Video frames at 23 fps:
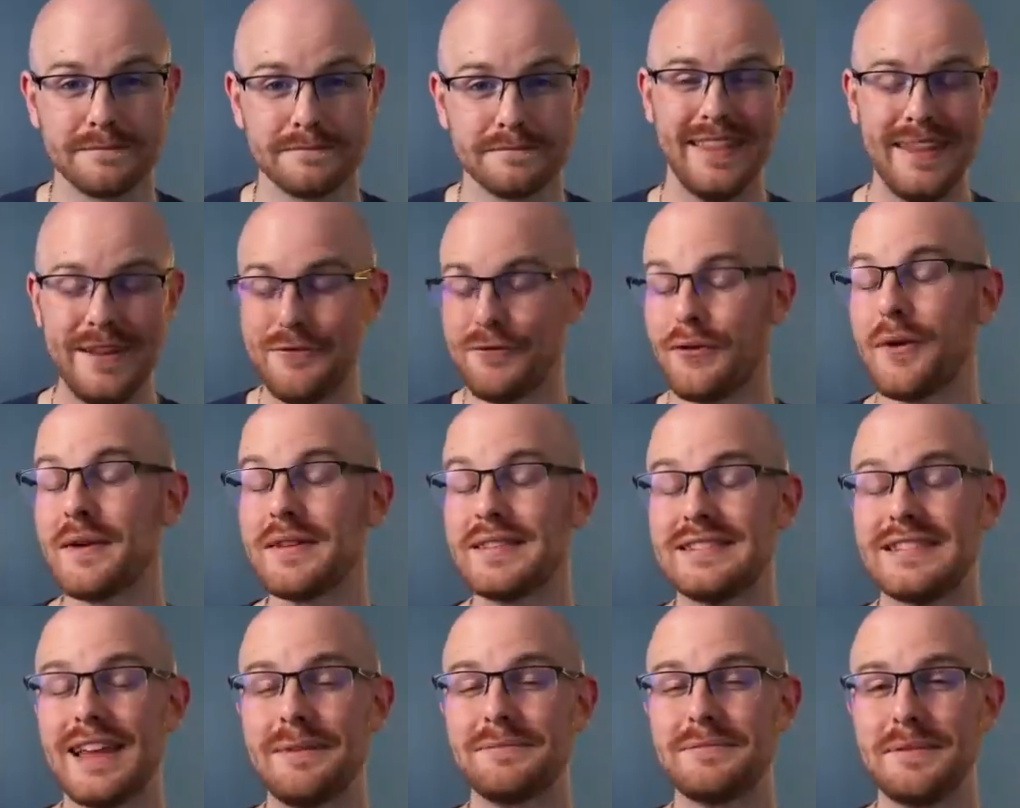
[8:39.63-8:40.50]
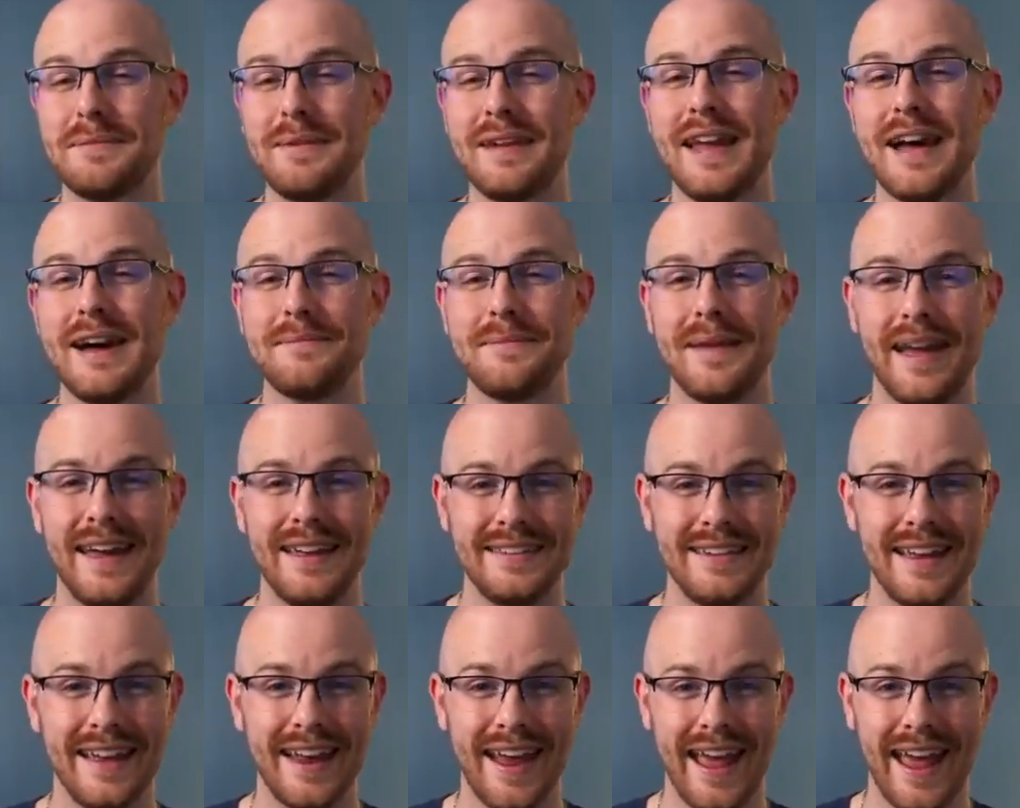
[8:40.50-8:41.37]
The fourth step to become a
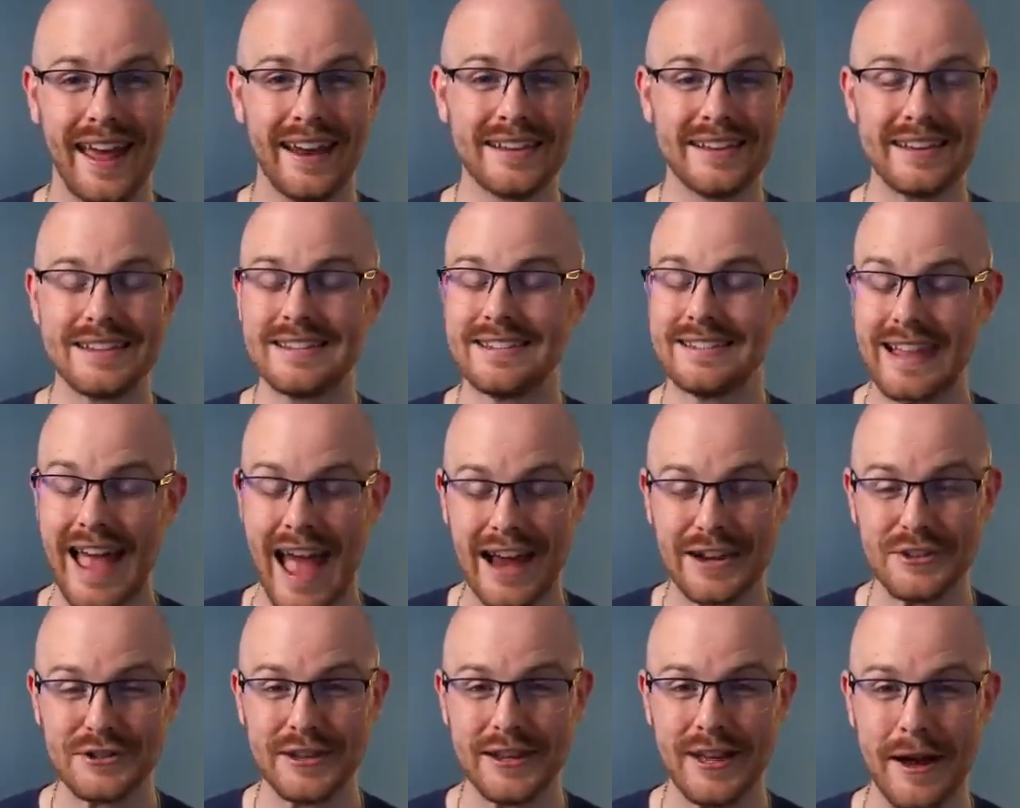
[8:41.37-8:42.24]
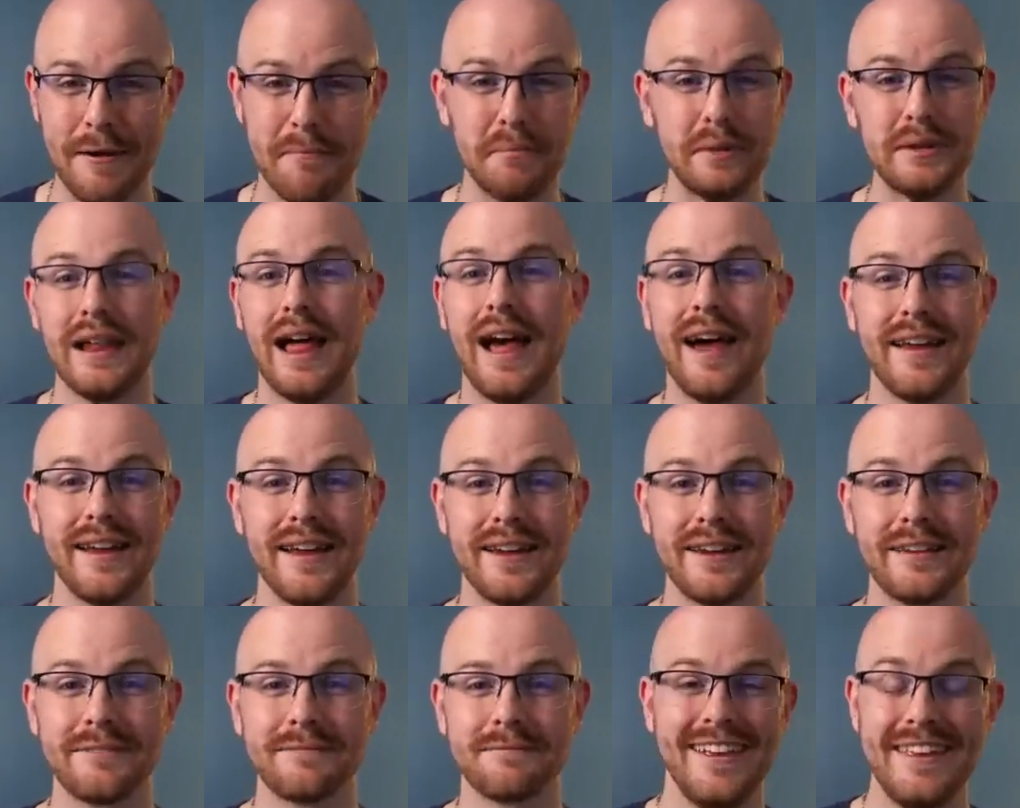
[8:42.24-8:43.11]
data analyst is actually
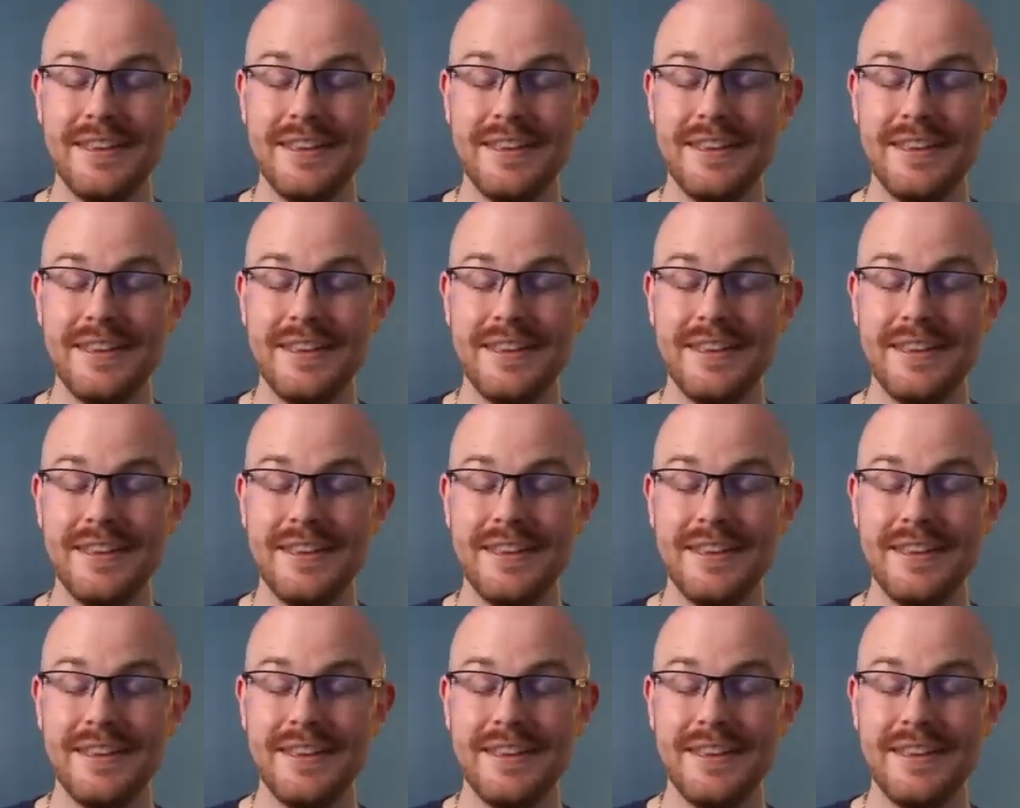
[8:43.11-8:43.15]
applying.